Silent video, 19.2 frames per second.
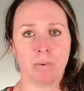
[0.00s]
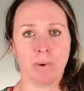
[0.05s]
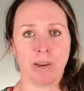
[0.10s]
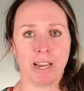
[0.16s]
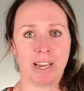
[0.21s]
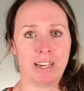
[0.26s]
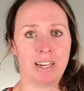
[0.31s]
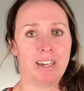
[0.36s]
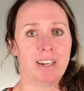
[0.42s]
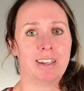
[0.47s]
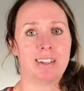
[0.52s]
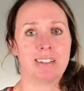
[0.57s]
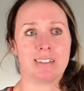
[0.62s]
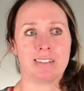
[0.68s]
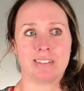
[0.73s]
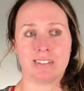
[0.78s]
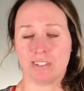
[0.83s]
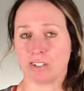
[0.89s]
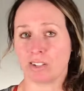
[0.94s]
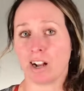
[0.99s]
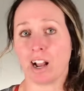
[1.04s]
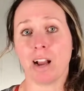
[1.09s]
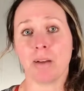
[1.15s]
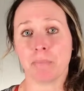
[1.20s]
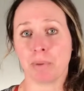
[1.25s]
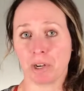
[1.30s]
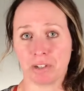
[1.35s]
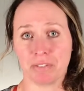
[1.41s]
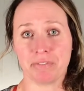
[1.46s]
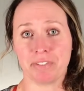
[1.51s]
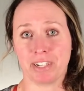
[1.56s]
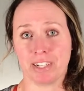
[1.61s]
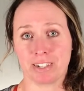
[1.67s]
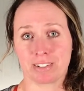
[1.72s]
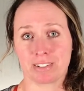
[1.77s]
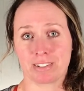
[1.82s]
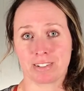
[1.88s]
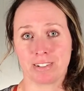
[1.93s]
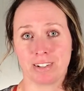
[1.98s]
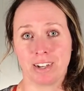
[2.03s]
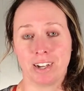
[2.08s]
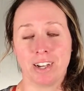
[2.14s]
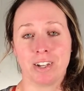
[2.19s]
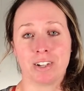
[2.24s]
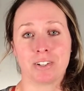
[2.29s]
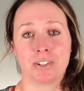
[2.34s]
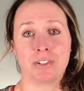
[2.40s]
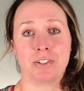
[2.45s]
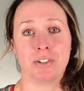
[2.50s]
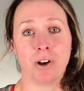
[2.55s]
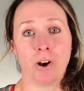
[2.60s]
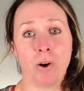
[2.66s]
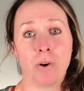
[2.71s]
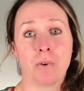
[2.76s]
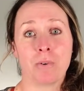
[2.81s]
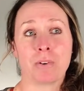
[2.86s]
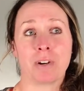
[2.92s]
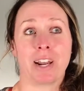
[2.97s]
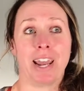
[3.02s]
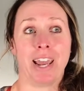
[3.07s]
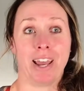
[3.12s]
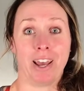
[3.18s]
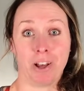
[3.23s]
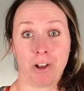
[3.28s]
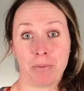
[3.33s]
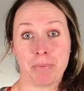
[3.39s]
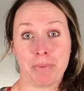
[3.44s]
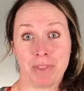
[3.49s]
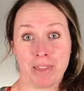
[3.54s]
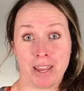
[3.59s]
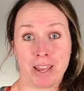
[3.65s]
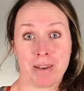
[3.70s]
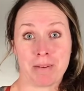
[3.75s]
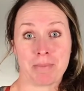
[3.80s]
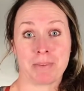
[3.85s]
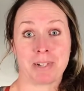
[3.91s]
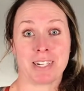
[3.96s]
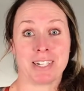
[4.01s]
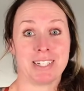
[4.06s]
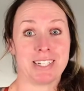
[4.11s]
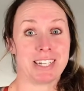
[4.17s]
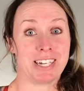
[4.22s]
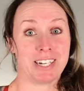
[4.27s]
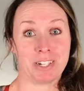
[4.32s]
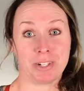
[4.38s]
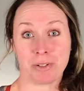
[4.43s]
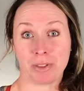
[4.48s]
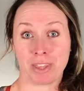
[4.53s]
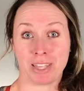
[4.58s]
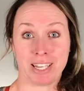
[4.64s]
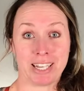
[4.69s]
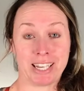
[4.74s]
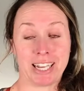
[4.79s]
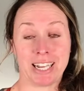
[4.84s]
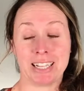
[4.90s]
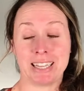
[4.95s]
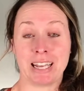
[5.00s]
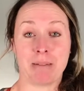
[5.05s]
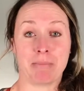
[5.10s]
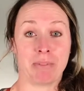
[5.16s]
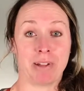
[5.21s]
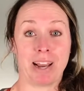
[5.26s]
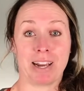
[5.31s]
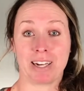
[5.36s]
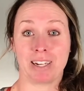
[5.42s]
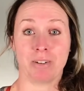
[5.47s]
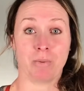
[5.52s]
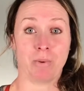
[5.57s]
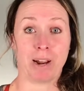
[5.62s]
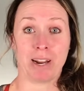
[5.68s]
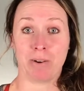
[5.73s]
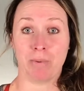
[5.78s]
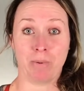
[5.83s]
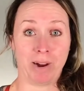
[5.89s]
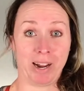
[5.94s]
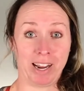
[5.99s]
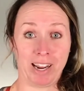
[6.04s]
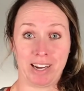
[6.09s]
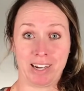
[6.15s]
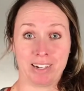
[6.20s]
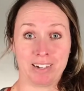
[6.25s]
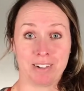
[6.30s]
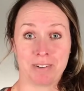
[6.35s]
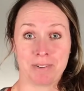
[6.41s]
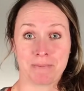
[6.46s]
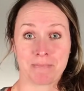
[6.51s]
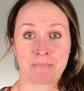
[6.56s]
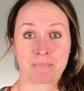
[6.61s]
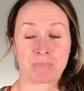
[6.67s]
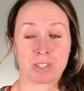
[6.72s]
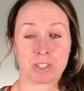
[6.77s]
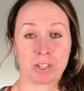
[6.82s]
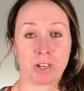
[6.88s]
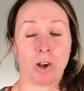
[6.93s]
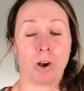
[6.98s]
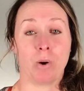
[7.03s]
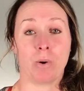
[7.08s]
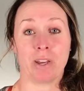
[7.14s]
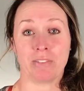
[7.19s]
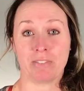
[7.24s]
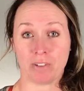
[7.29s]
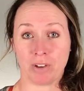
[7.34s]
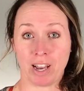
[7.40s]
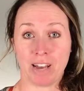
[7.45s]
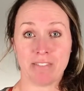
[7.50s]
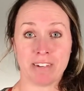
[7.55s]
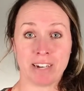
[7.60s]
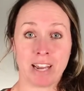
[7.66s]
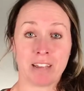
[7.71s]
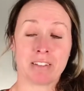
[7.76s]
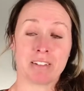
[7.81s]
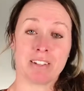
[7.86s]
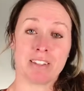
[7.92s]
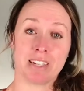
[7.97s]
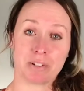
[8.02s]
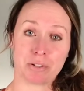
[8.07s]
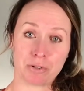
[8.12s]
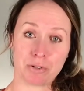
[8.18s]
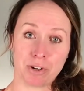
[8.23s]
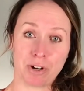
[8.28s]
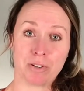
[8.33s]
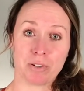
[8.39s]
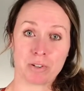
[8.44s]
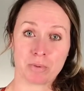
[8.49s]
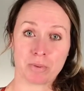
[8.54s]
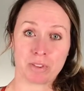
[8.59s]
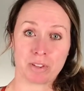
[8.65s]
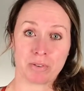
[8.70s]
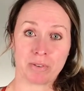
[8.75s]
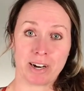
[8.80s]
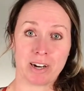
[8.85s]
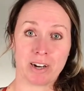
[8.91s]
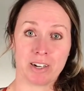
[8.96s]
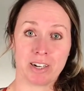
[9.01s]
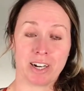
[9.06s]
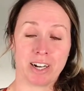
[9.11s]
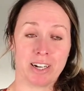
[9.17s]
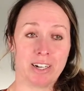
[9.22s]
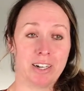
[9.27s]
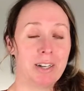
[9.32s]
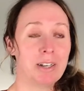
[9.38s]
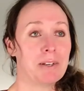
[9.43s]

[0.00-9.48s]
way. You're not perfect. Don't help them continue thinking in that black and white way. So if you have an athlete that struggles with the radar gun,